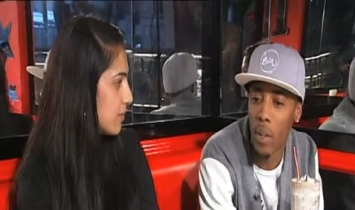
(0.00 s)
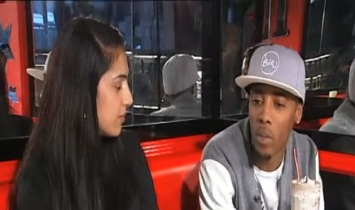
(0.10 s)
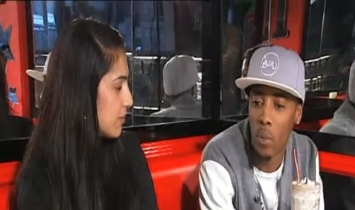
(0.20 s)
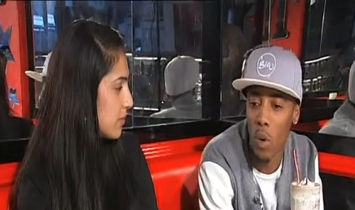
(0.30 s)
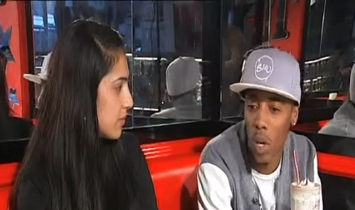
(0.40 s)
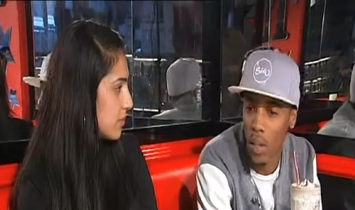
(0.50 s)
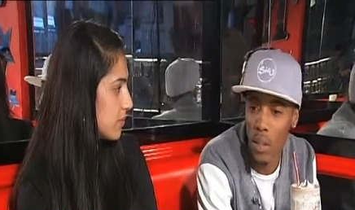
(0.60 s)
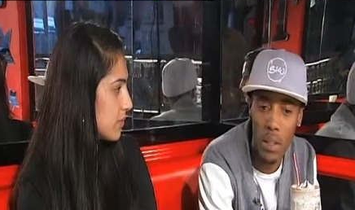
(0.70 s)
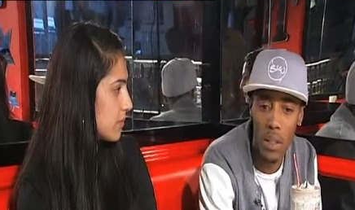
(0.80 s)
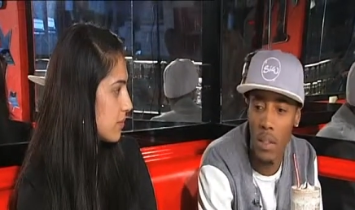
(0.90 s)
Speaker 1: me as well
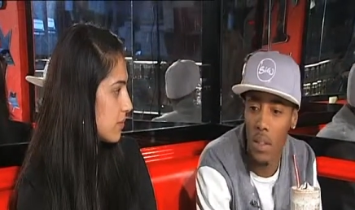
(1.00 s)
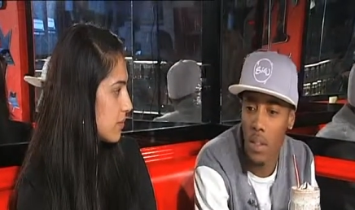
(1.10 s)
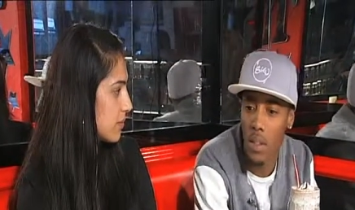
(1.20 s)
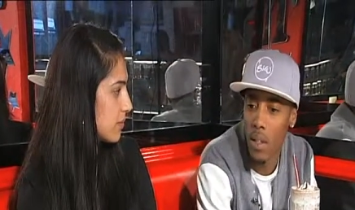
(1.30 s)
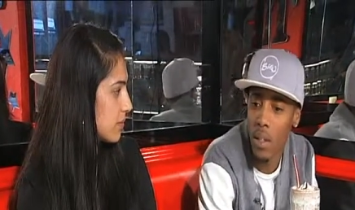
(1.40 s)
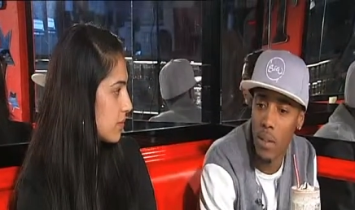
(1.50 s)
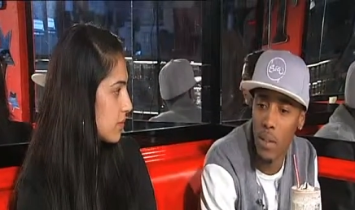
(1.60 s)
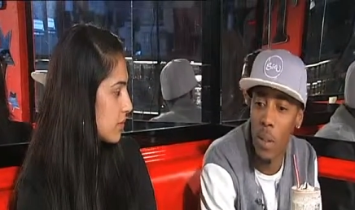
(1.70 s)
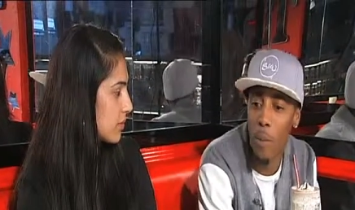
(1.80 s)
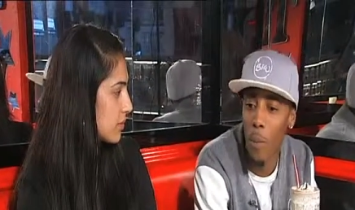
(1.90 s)
and
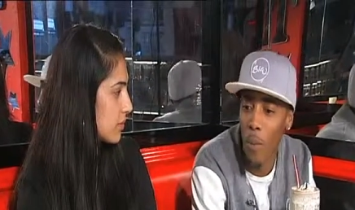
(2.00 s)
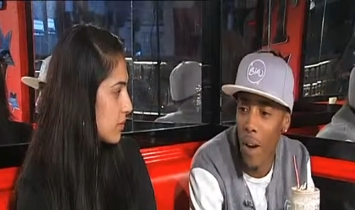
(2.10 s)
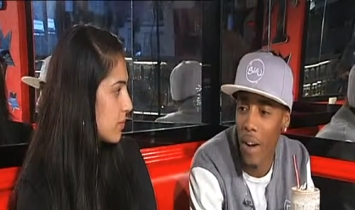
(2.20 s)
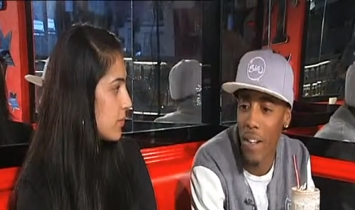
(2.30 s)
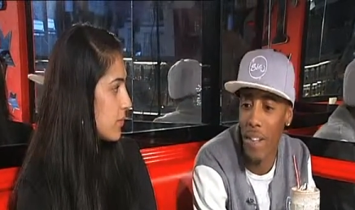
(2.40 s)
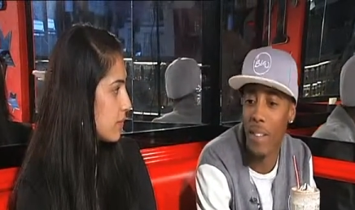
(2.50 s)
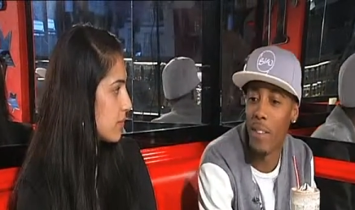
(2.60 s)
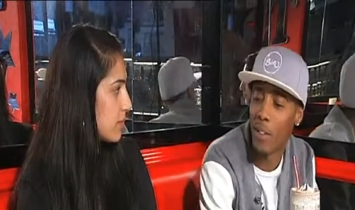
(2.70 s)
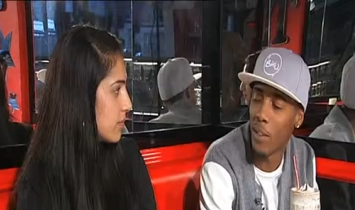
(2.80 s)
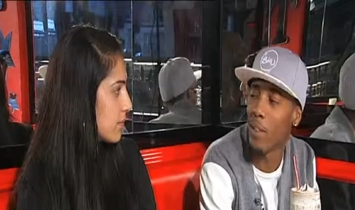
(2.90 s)
listened to my work and
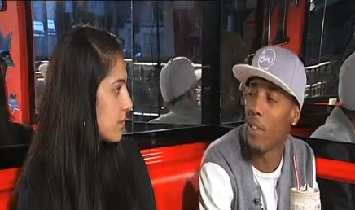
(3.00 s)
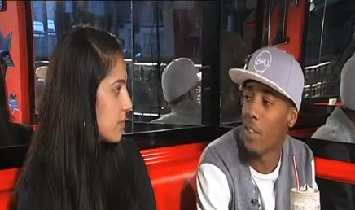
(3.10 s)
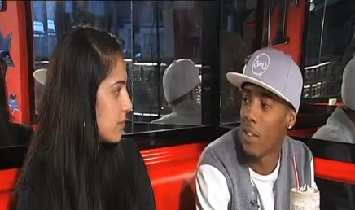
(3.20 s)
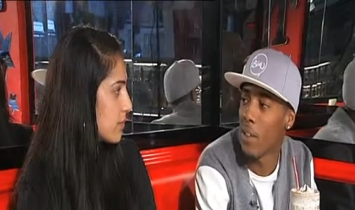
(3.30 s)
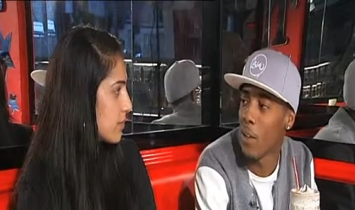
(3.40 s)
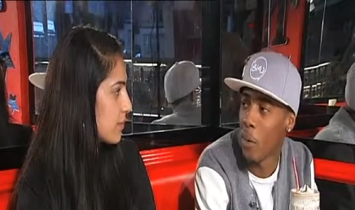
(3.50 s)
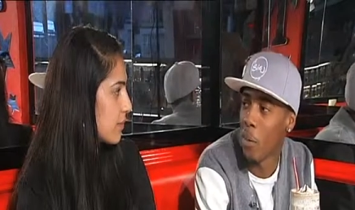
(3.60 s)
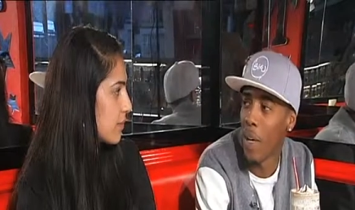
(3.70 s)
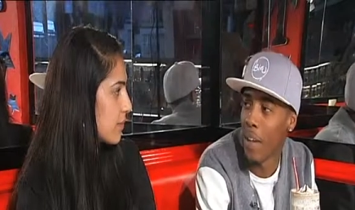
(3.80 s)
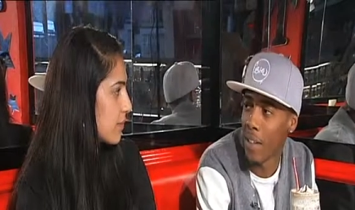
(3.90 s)
showed
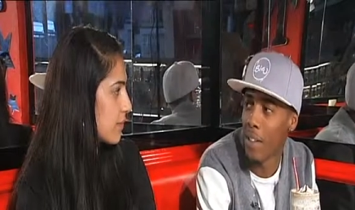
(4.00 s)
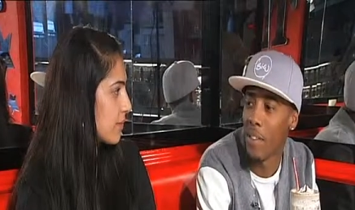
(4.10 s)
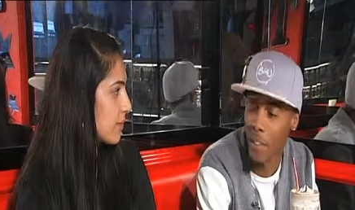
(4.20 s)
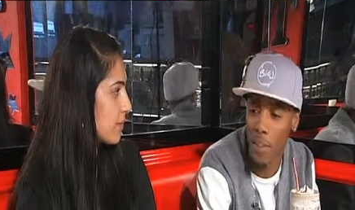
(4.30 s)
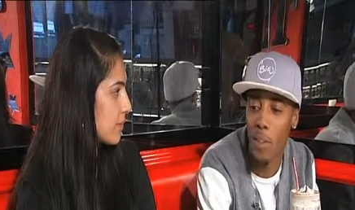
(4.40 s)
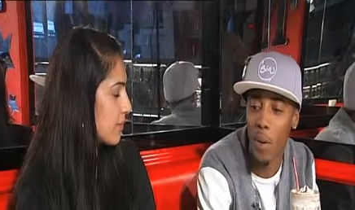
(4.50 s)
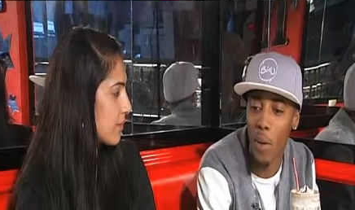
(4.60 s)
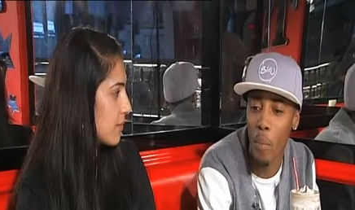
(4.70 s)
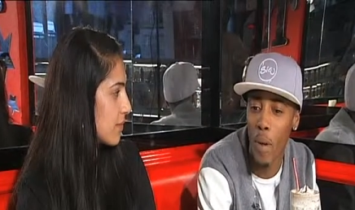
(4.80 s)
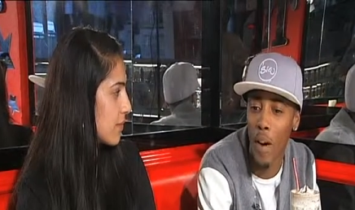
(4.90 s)
me I can do a
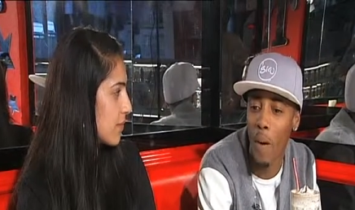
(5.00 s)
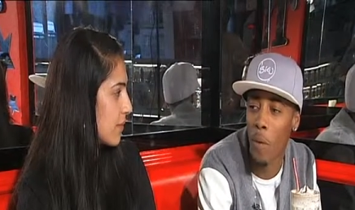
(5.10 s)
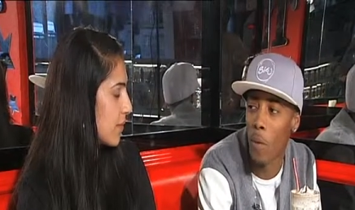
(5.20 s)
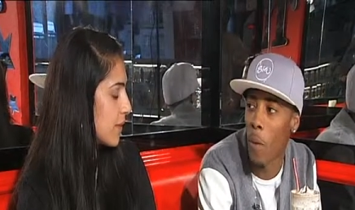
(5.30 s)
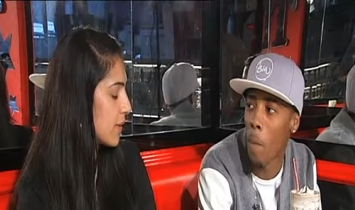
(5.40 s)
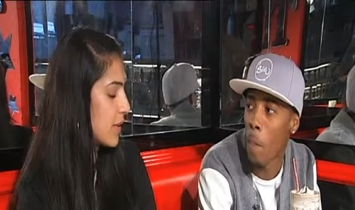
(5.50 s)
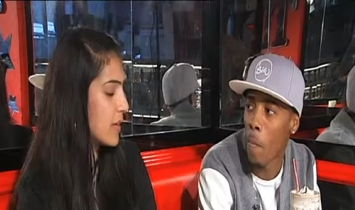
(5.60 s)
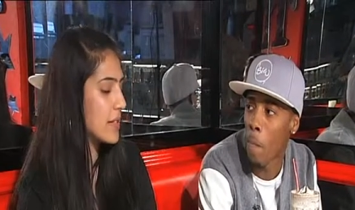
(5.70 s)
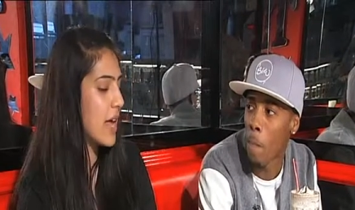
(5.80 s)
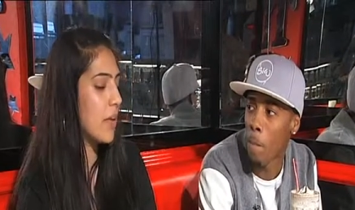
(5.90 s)
lot better as well.
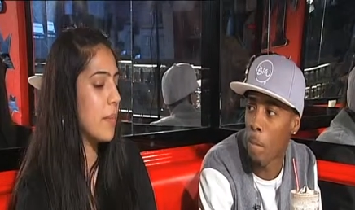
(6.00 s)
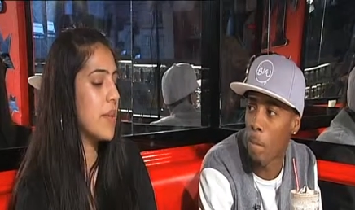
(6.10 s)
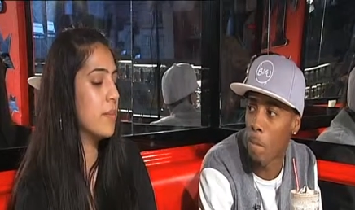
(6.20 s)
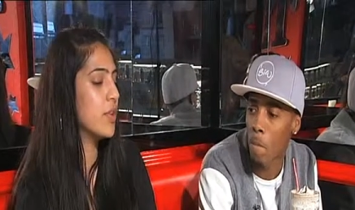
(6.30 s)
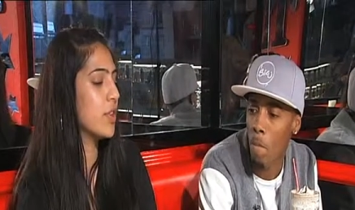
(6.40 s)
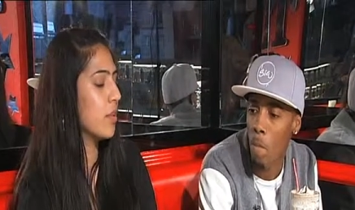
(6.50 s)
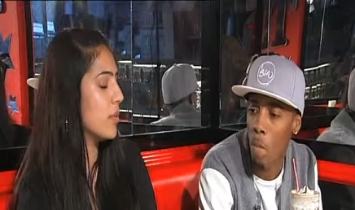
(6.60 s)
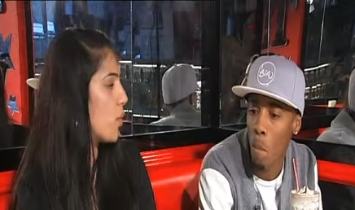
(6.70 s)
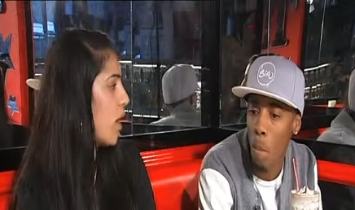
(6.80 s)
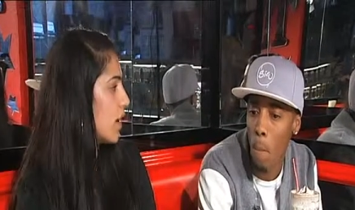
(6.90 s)
Speaker 2: So how about people you're going to
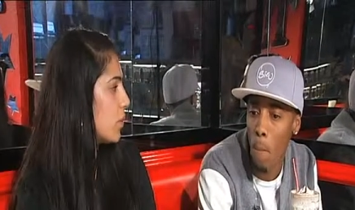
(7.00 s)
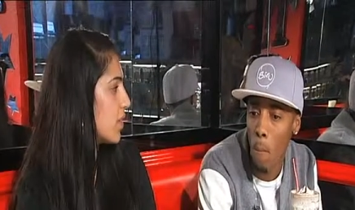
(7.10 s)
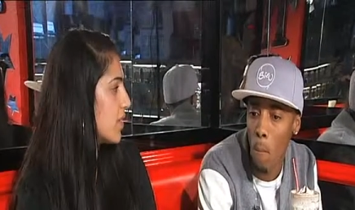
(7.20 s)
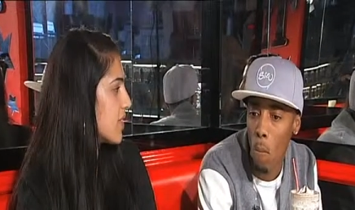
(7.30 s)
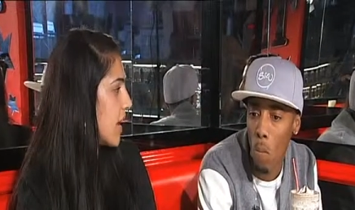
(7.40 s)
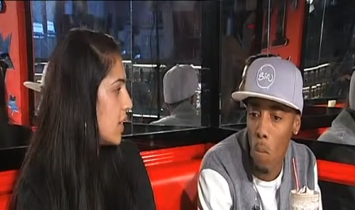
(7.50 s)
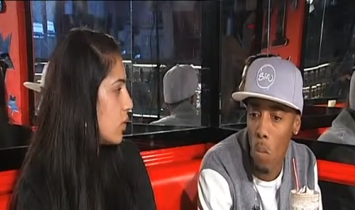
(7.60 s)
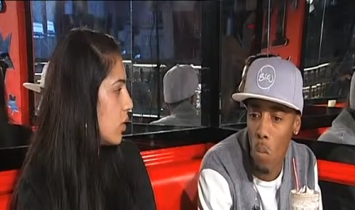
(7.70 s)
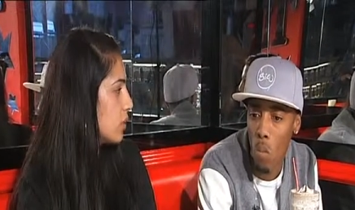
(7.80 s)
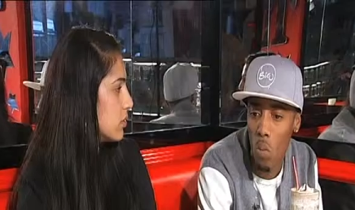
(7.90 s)
be working with? Is there
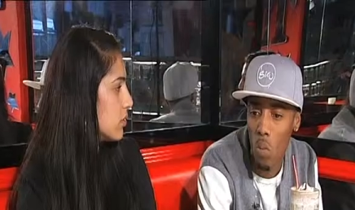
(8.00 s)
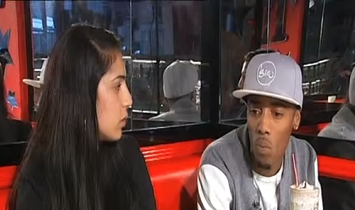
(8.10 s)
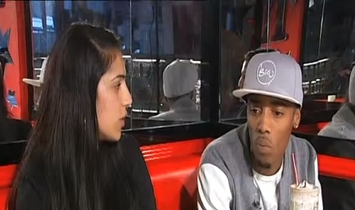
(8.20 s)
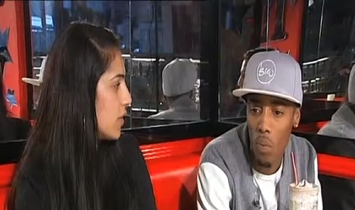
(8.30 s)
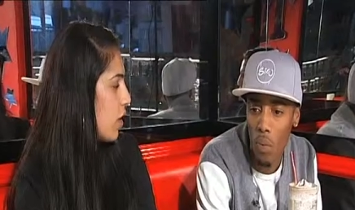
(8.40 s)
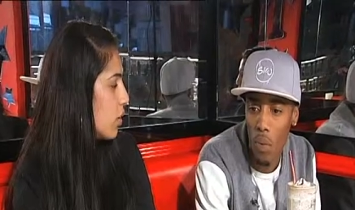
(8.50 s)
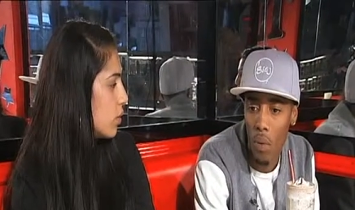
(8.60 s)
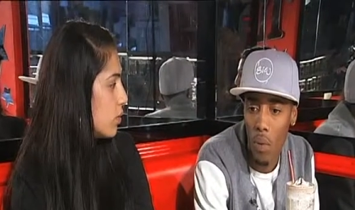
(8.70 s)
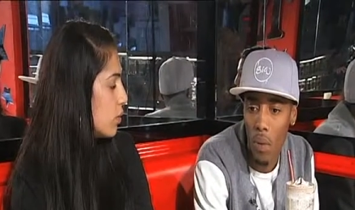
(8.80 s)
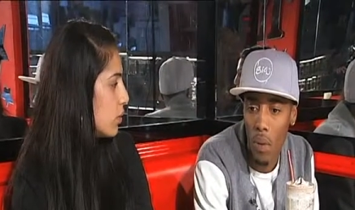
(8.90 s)
anyone that we know
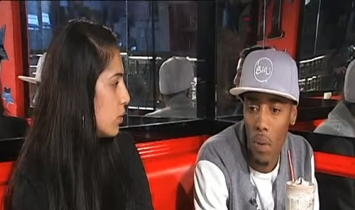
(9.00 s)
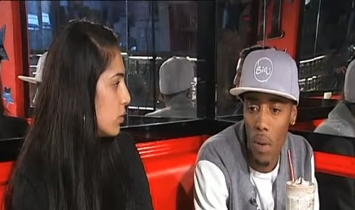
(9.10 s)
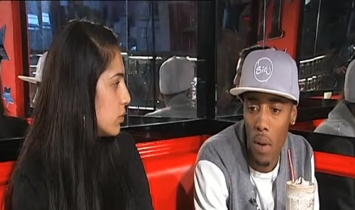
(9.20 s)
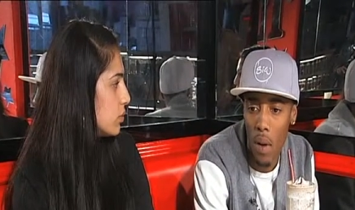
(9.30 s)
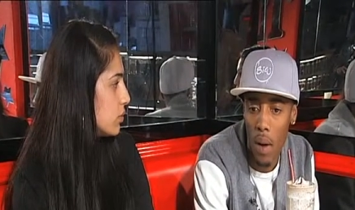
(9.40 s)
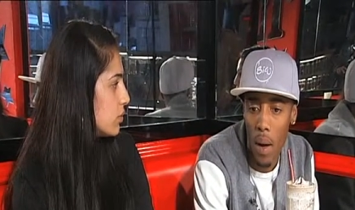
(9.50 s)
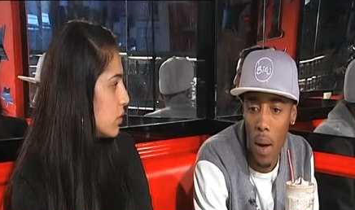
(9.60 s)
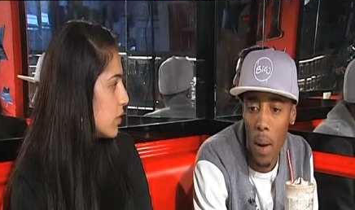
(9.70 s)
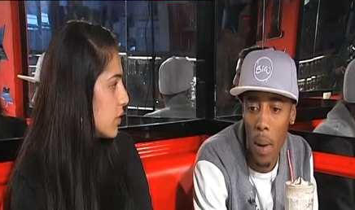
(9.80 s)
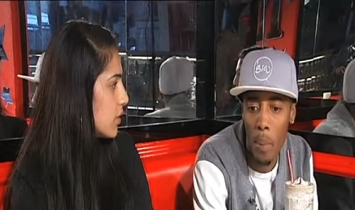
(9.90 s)

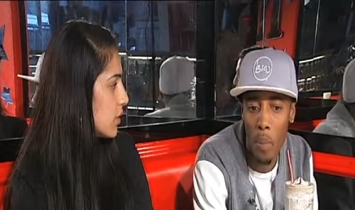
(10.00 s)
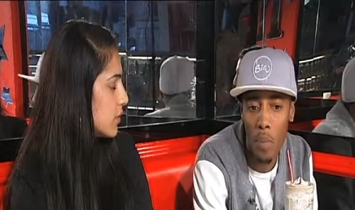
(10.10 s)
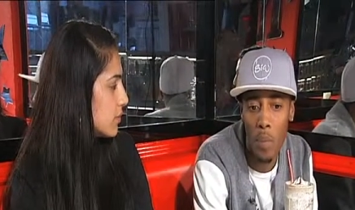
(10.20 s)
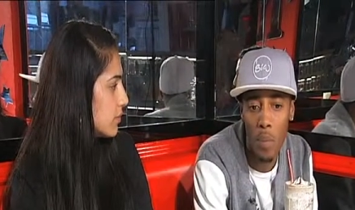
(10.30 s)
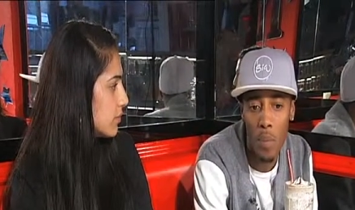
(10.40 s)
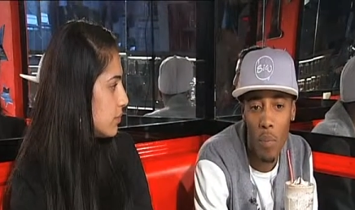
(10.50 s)
or?
Speaker 1: Um,